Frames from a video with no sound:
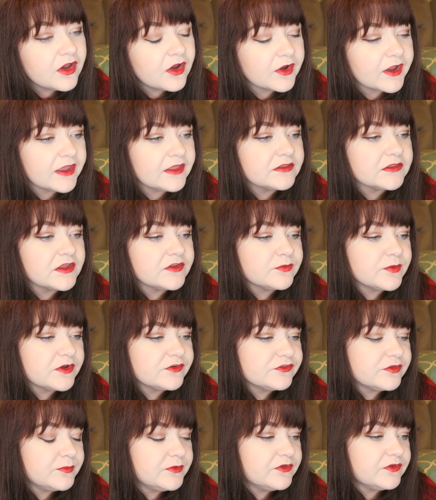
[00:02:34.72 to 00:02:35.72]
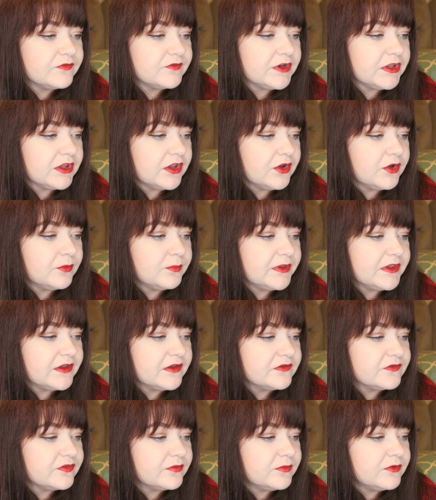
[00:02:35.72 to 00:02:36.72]
Okay, let's watch the music video
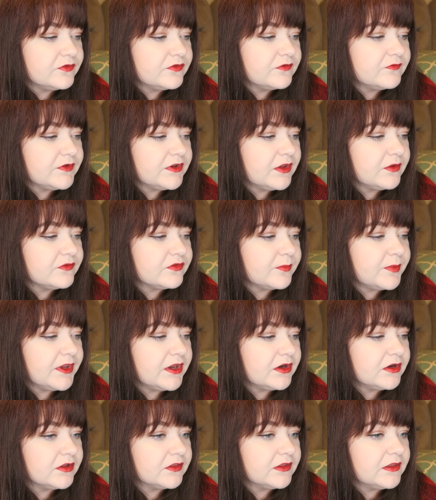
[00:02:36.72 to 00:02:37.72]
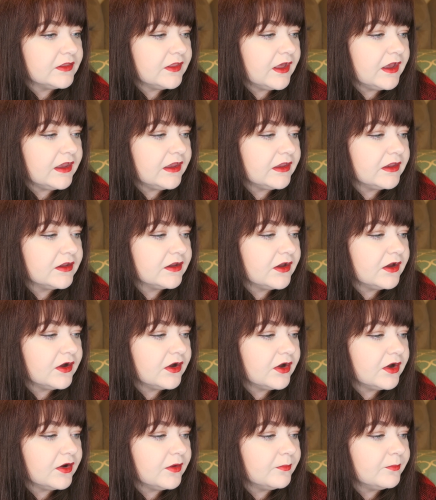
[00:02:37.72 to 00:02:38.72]
because the music video is apparently like
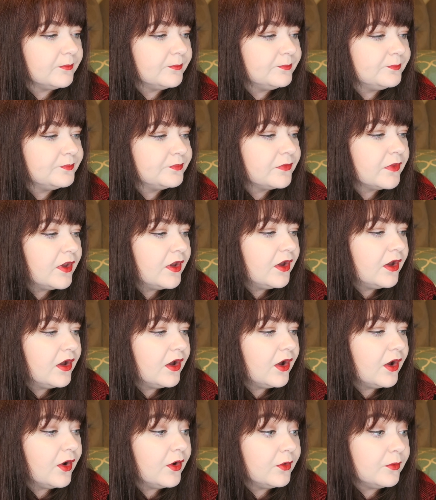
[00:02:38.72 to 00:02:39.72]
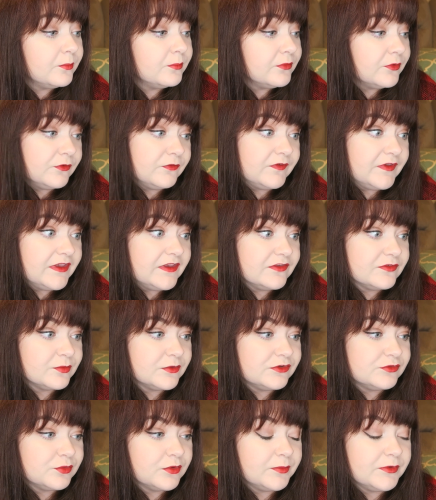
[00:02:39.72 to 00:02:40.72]
um, home movies,
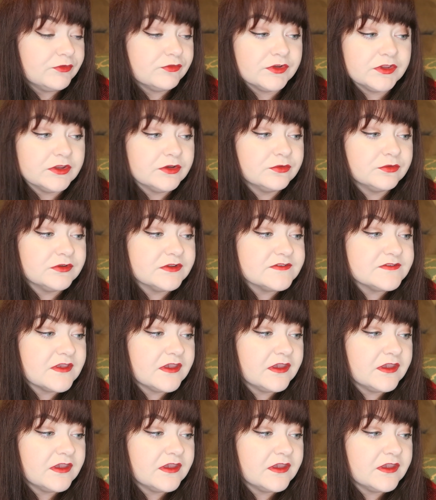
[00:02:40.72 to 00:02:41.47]
which will be really cool to